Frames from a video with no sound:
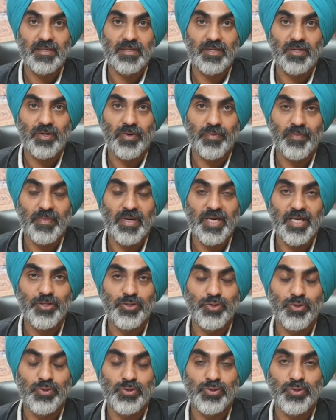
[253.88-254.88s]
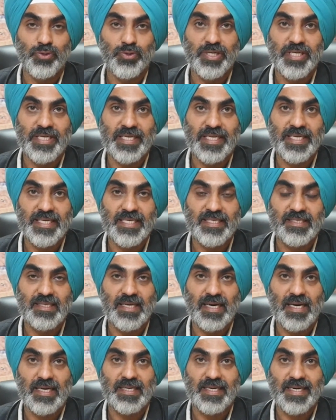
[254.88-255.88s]
commonly used to decrease
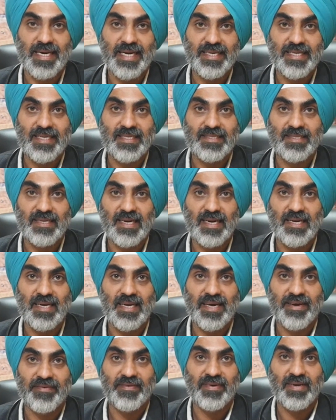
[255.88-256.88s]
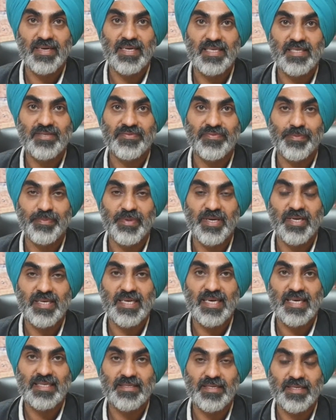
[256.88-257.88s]
the triglyceride level is
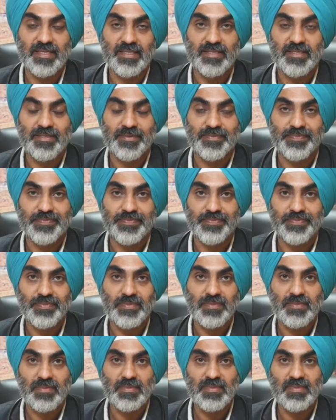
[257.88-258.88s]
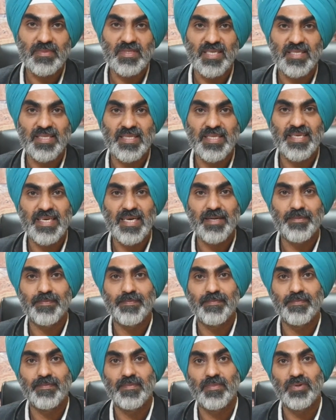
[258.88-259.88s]
fibrinic acids. They are
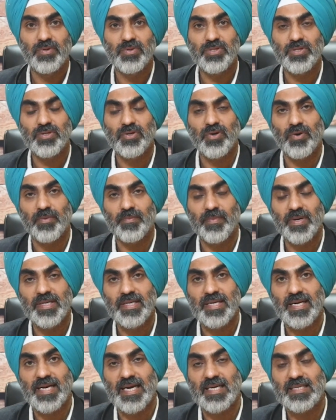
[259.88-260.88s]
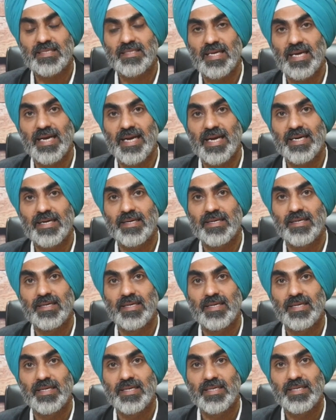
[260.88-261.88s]
most common drugs and
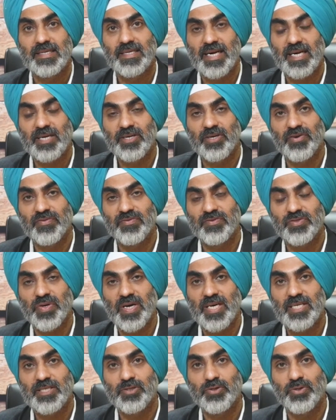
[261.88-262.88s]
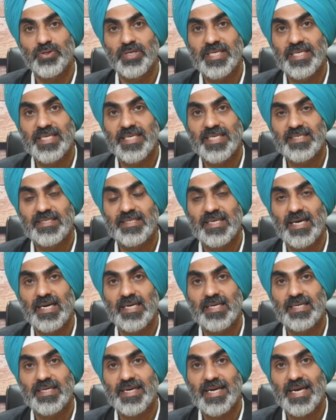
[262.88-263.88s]
drug of choice to decrease
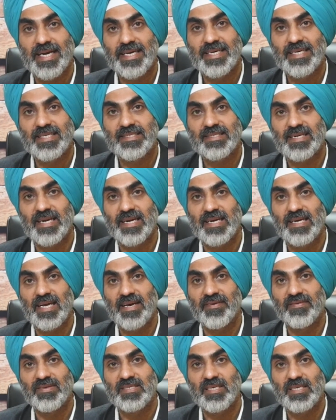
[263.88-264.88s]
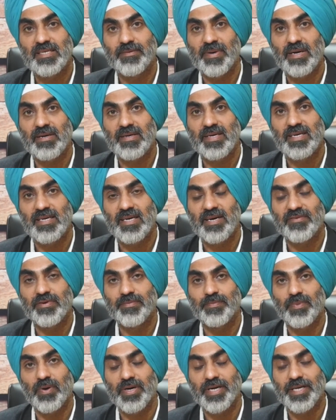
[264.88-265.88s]
the triglyceride levels in our
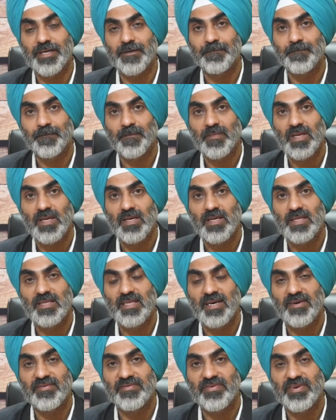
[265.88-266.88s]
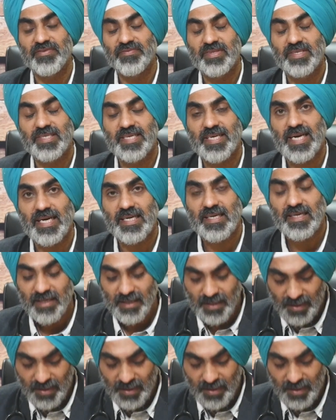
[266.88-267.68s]
body. The fifth drug